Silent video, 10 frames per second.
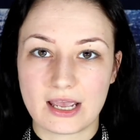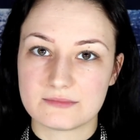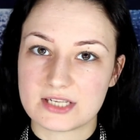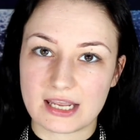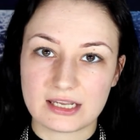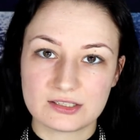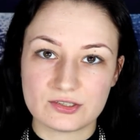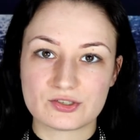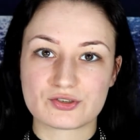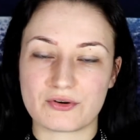I'm dying
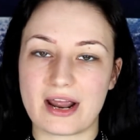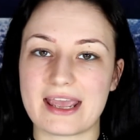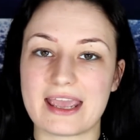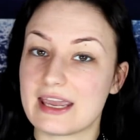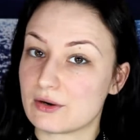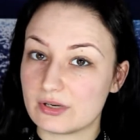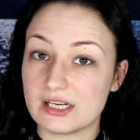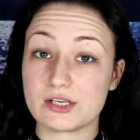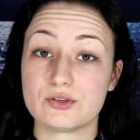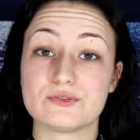to try a
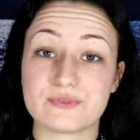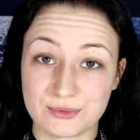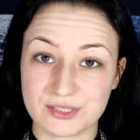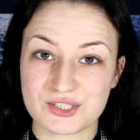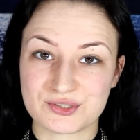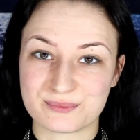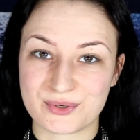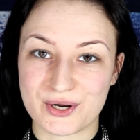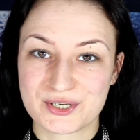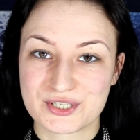really good foundation
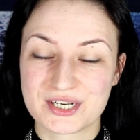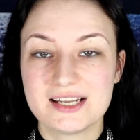brush.